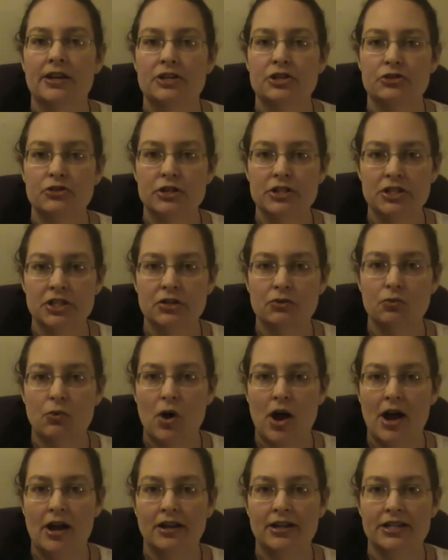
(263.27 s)
And
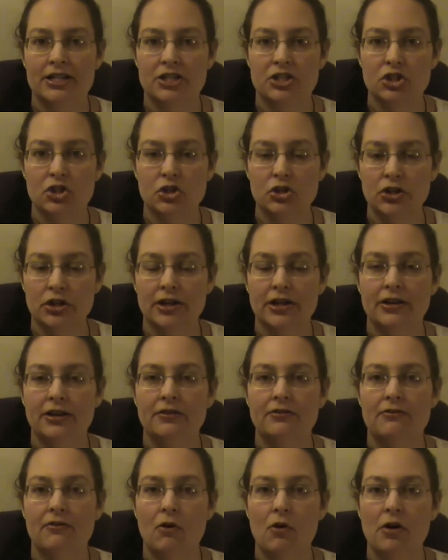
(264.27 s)
astringent, while it is
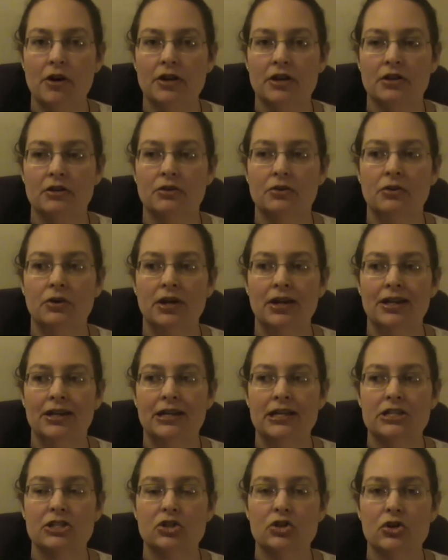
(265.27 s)
good for you,
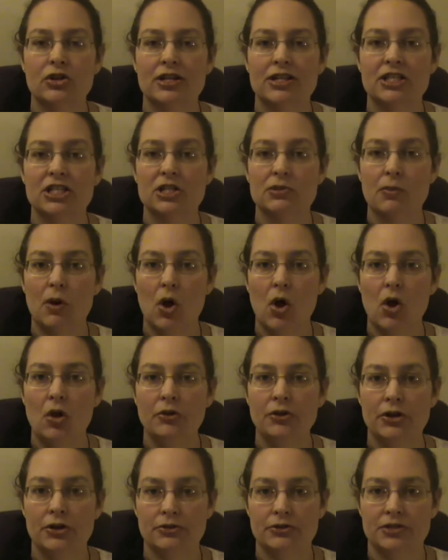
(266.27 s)
it is good in
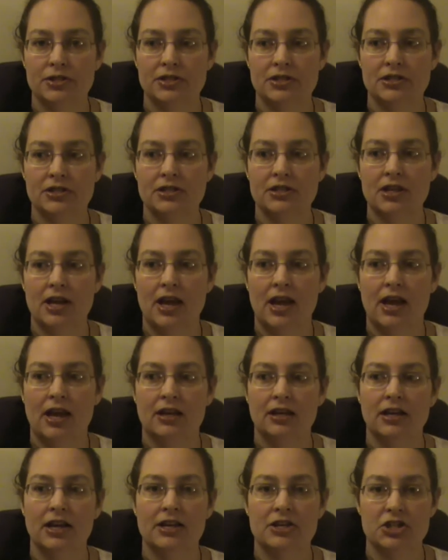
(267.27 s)
small doses,
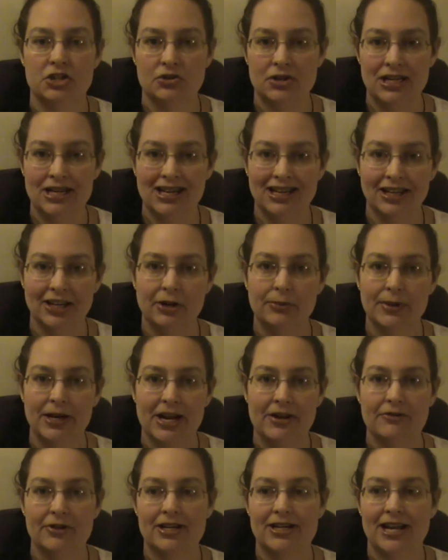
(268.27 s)
and yes, you need a little
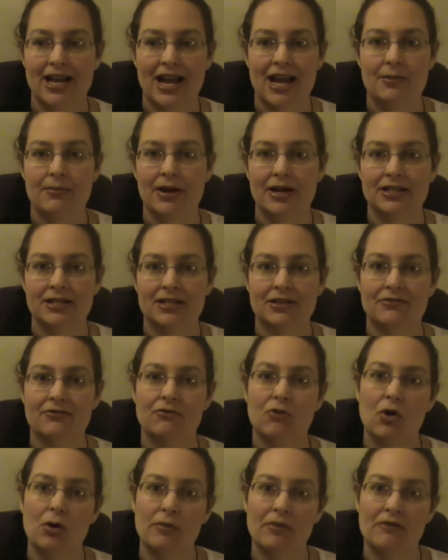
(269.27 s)
bit every day, but
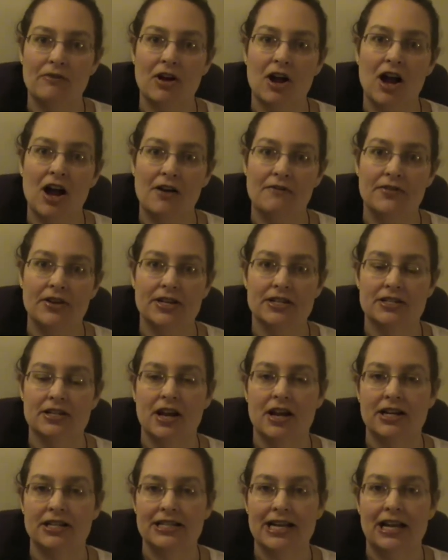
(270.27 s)
form of coffee
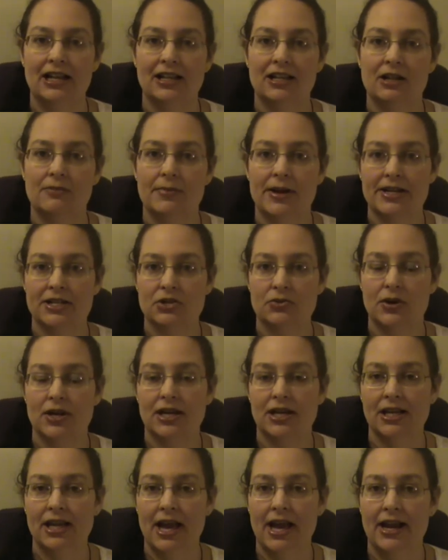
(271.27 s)
is not exactly the best
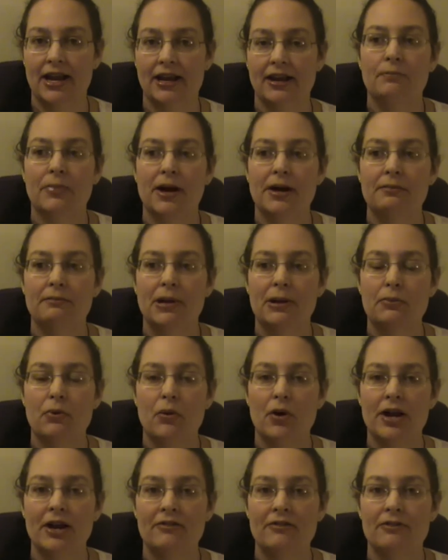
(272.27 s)
way to get it. But my
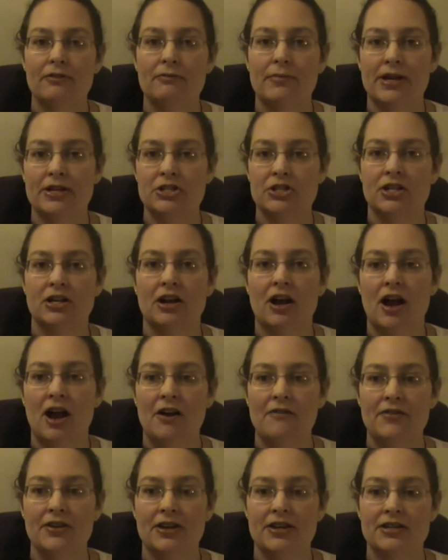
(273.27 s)
point of even mentioning
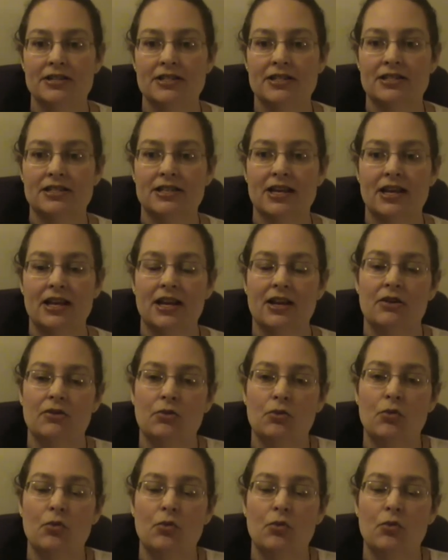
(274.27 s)
coffee is that